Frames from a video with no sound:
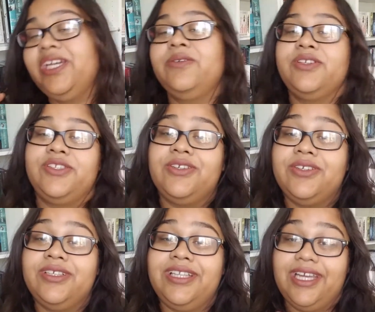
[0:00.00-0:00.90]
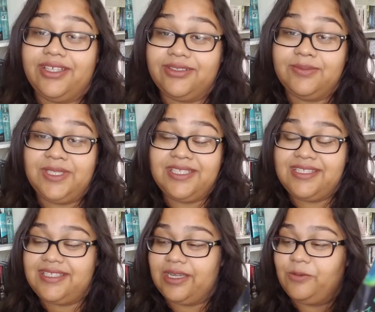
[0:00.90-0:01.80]
were certain
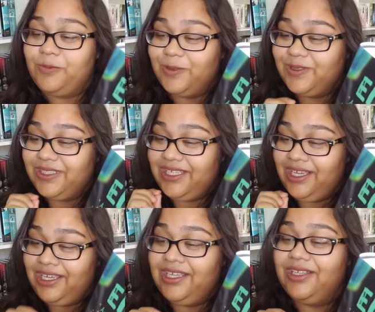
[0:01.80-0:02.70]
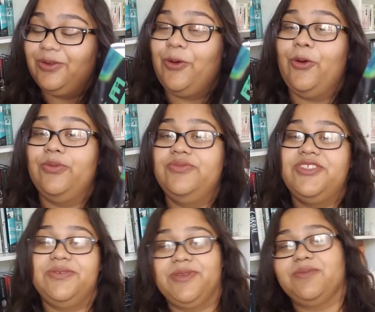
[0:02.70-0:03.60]
elements that really hit home
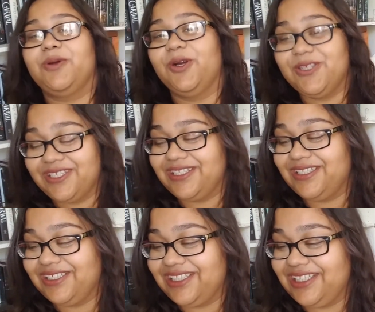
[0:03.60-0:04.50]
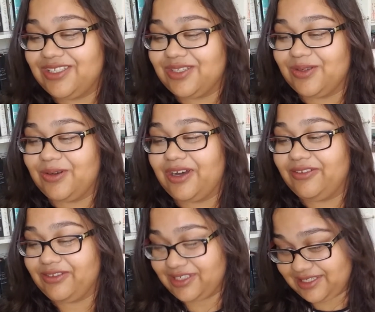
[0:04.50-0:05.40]
to me personally, so
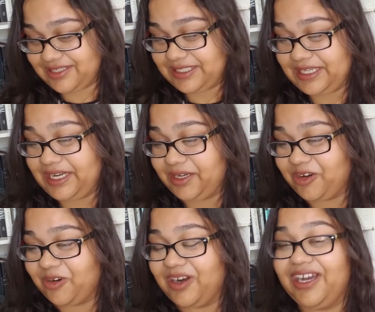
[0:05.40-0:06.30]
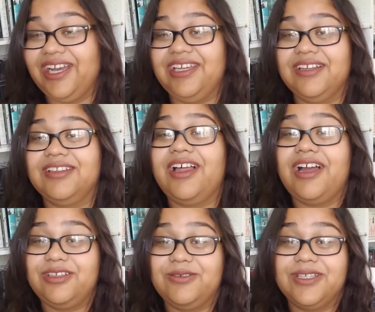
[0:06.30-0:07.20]
obviously I cried a
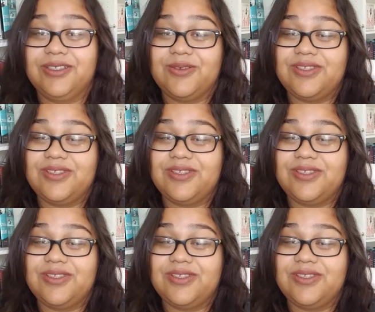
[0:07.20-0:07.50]
lot during those